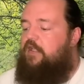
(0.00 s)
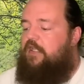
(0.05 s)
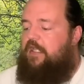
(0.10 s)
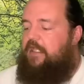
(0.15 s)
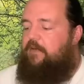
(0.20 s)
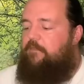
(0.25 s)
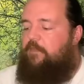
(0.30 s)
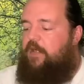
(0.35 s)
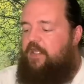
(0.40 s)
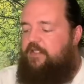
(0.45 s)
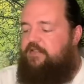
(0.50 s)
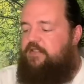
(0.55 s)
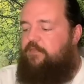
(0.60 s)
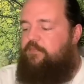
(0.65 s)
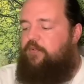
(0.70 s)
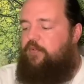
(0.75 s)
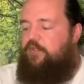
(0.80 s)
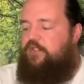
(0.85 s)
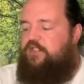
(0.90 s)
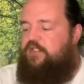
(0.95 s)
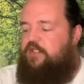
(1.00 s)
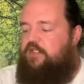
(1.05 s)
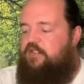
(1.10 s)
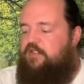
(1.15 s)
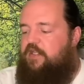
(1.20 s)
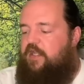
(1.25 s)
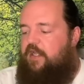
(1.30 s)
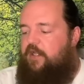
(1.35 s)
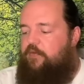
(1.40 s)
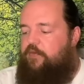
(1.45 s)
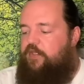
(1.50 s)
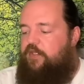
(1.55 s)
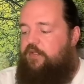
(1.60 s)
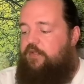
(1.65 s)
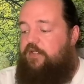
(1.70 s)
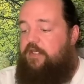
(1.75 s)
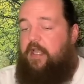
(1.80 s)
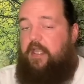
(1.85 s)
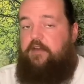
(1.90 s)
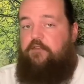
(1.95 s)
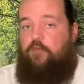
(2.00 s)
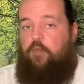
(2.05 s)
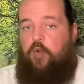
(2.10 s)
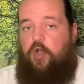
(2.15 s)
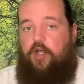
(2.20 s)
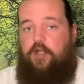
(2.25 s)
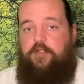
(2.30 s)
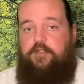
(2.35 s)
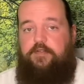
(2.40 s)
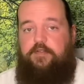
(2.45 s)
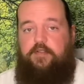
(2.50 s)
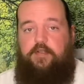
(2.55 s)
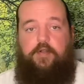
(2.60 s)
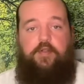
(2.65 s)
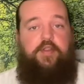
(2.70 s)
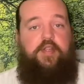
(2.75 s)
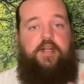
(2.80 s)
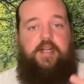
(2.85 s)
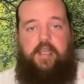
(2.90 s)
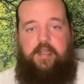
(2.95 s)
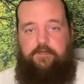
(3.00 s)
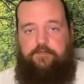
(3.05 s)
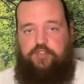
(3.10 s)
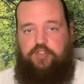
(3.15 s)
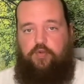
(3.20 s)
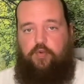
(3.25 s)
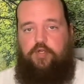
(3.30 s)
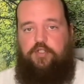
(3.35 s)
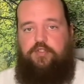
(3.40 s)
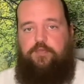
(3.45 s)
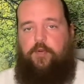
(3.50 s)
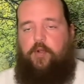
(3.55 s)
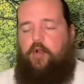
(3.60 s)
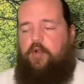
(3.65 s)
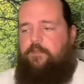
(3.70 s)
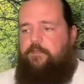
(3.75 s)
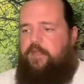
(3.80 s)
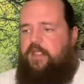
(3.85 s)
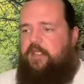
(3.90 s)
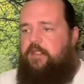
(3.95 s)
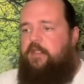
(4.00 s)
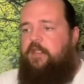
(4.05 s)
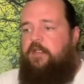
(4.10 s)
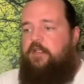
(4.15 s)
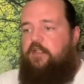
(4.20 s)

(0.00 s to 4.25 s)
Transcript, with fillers: in my simplistic style, the Knight of Wand or the Knight of Swords, pardon me,